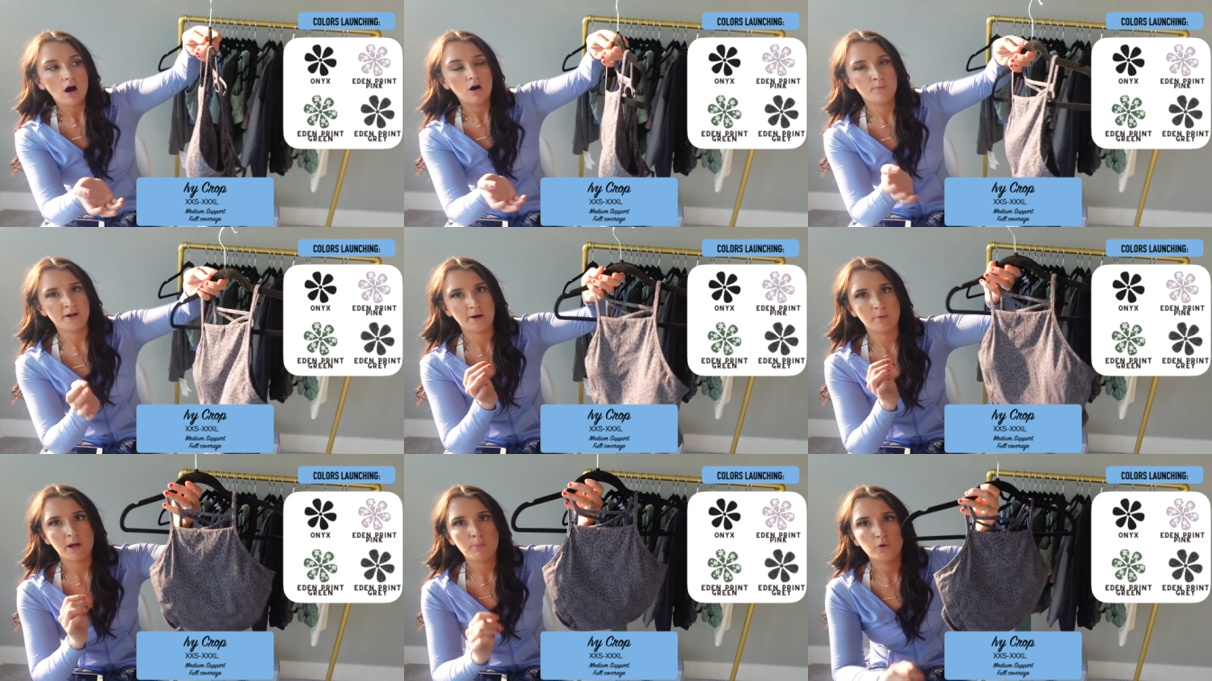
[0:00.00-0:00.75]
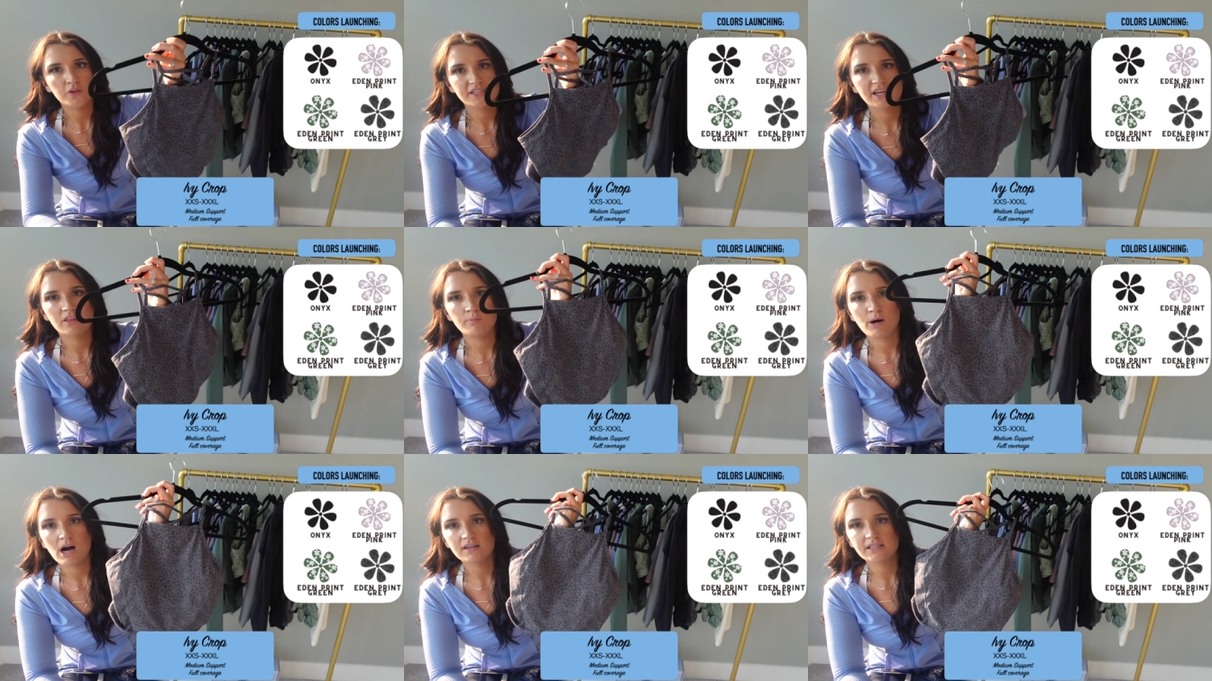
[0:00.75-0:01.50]
Oh my God, when I pulled this out of
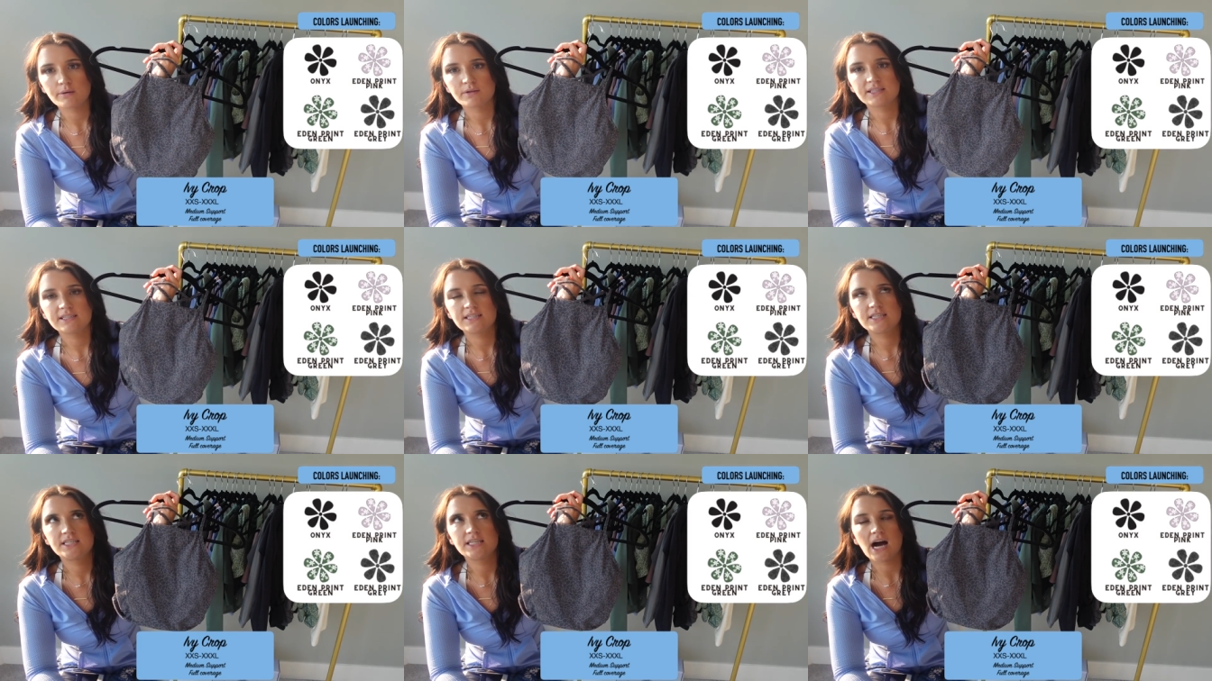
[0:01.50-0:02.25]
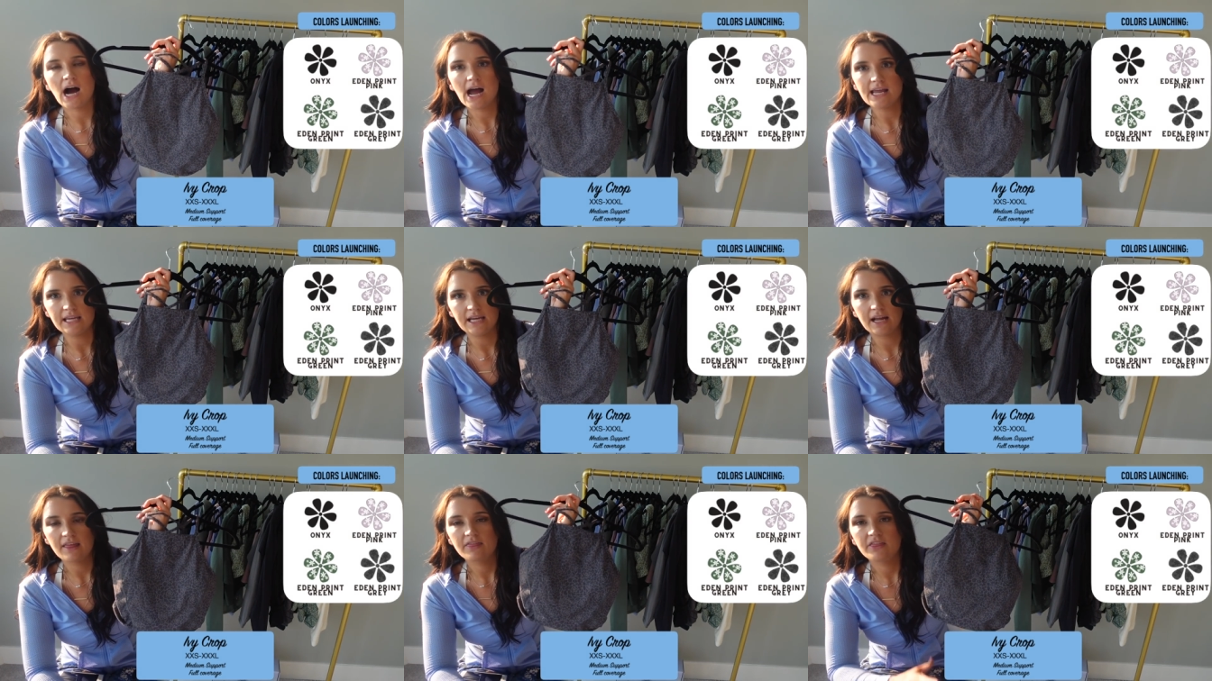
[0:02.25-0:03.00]
the box, I was
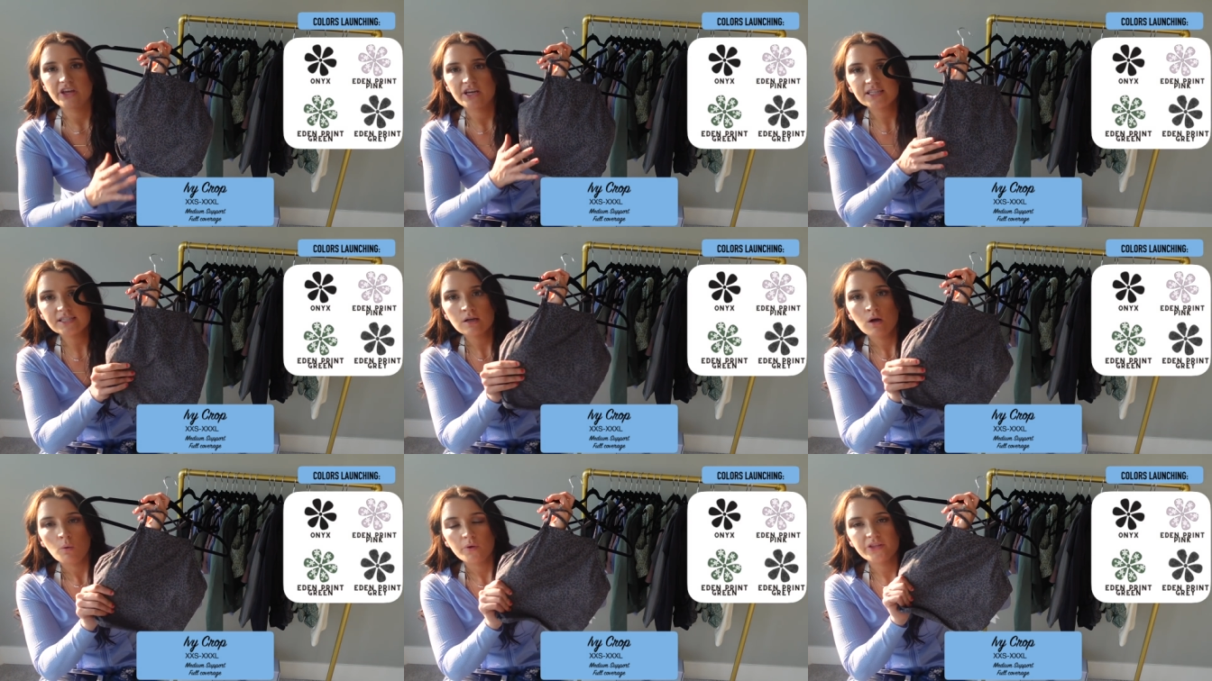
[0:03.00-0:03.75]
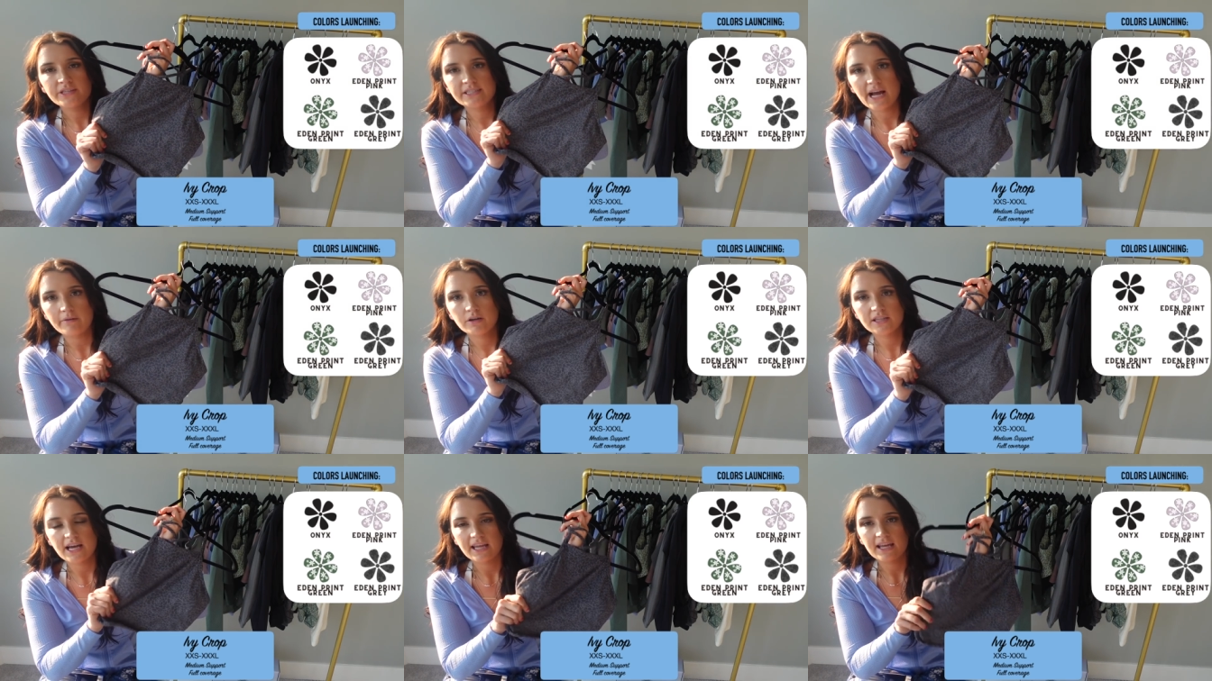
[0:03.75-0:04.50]
dying. This with the
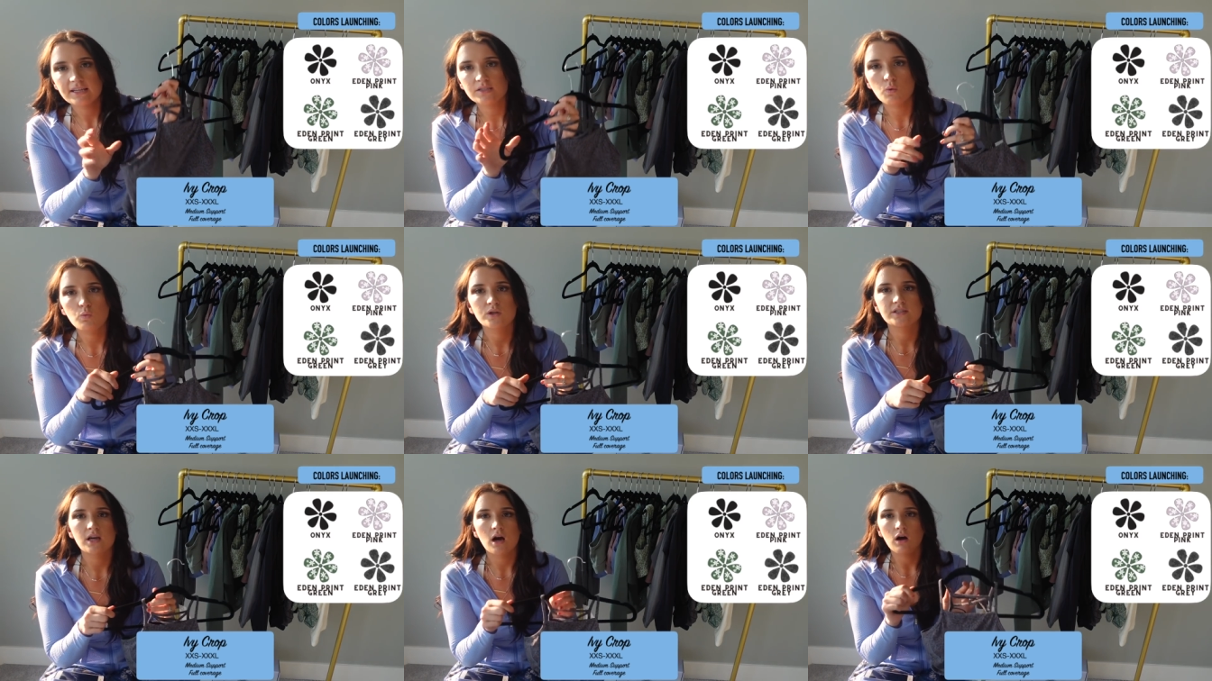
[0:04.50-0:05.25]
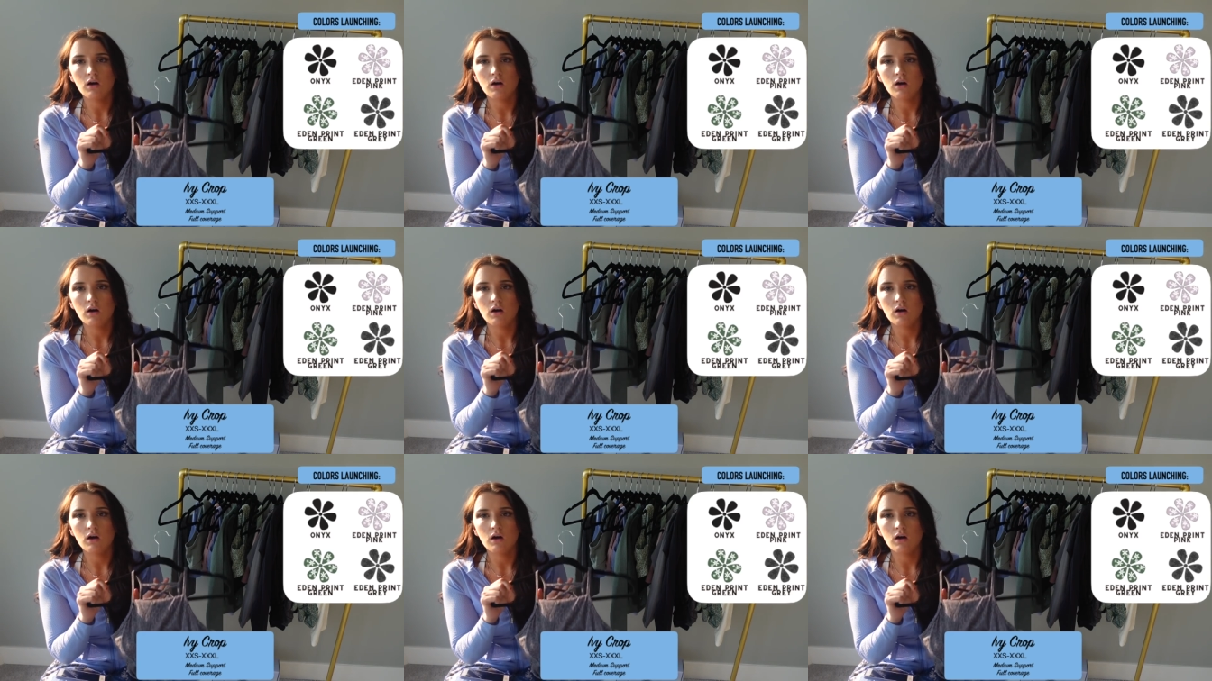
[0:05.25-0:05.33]
Siren leggings was